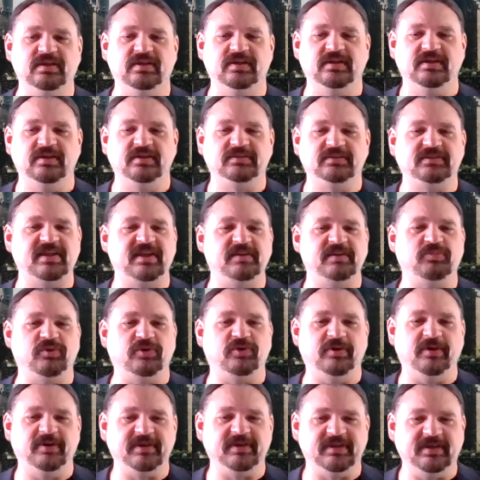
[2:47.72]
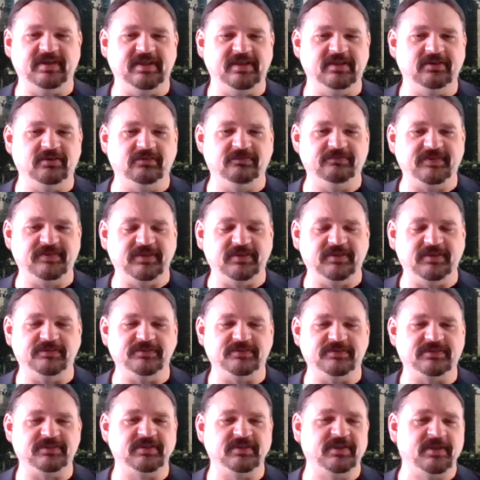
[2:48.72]
take part in
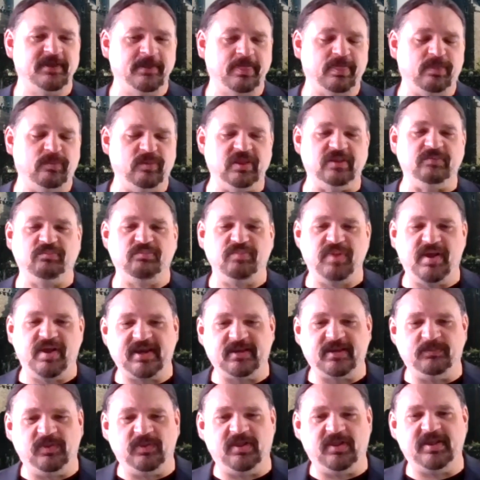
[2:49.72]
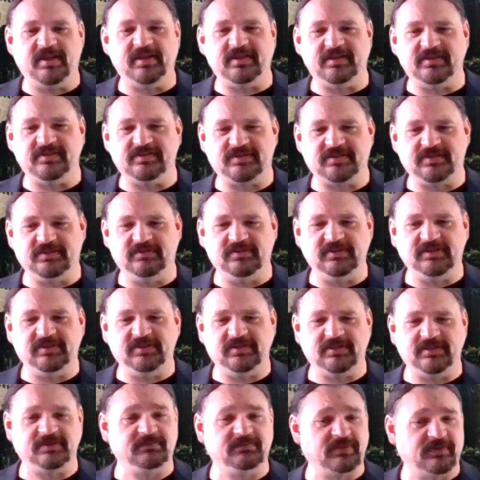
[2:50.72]
interviews. But bottom line is you need
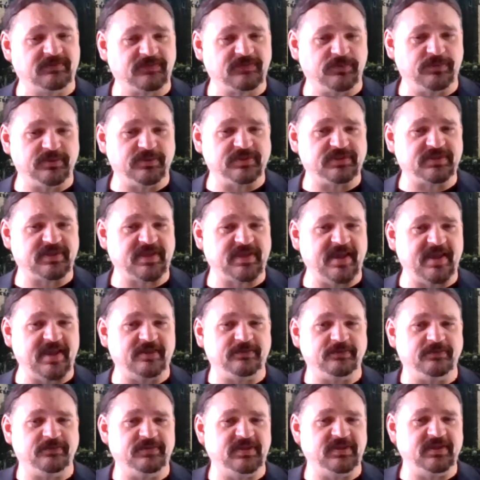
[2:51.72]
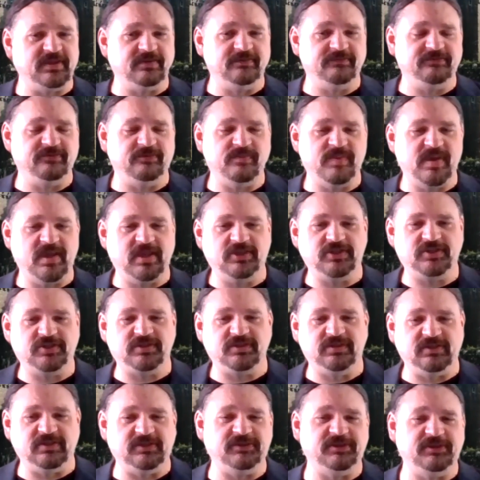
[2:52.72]
to, of course, gather the
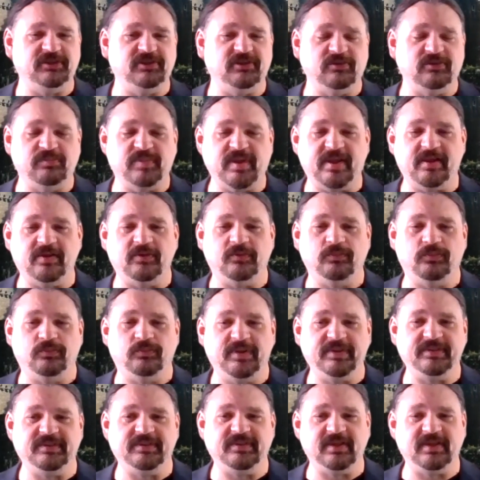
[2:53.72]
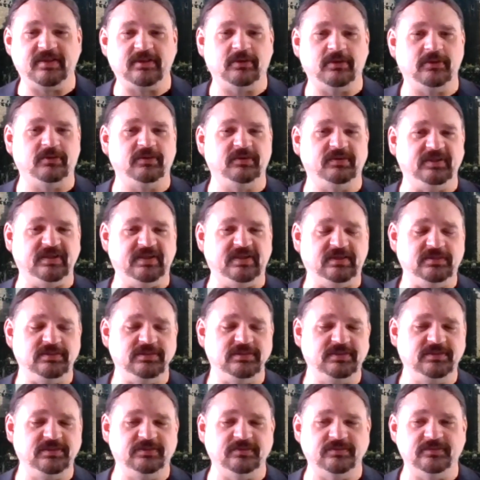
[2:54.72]
information you need about what they currently
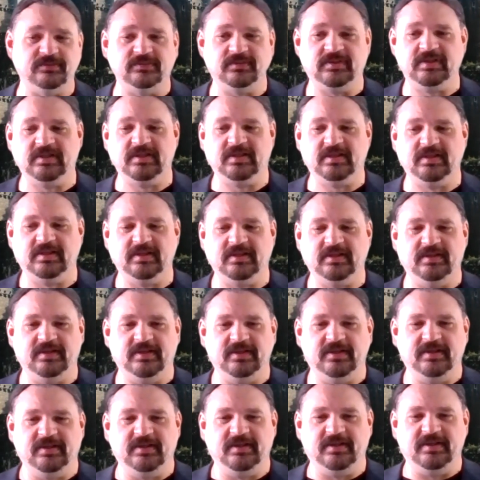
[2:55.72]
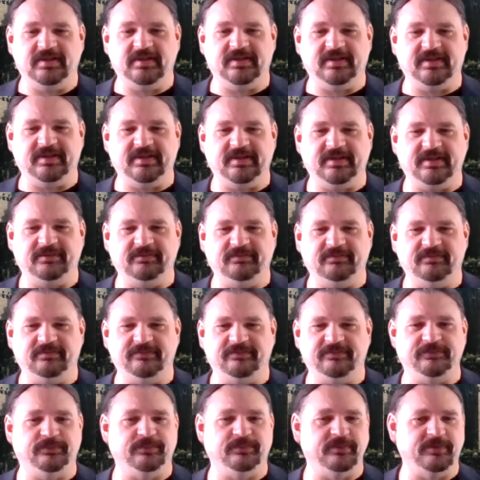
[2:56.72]
do
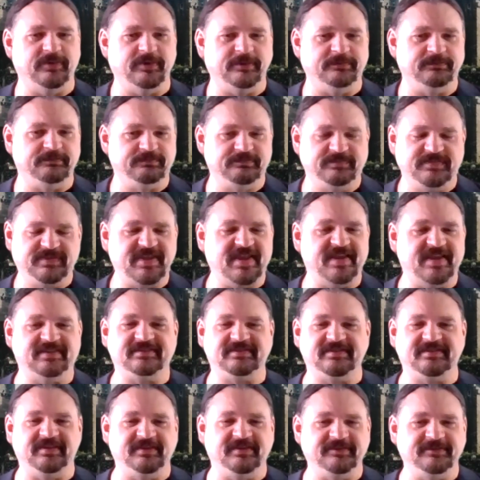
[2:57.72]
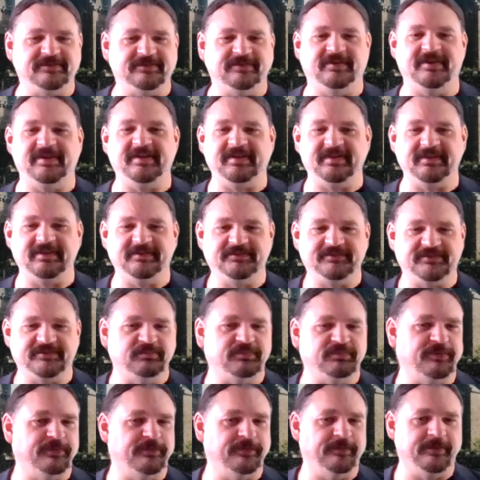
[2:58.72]
for testing, training,
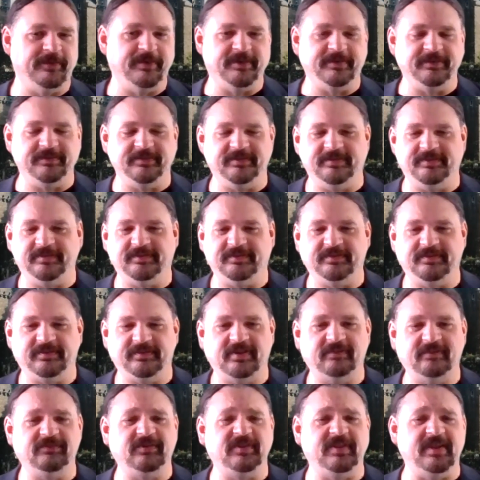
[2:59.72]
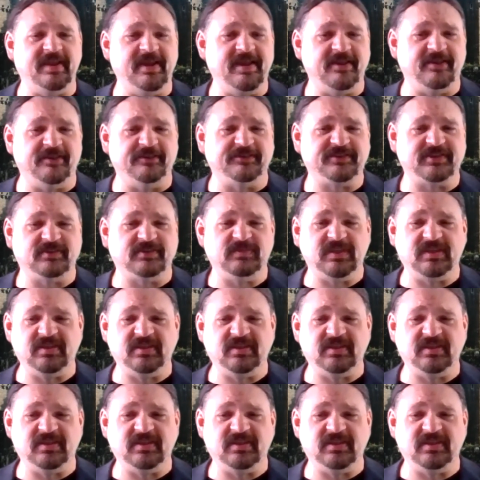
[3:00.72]
support, and everything else. I mean,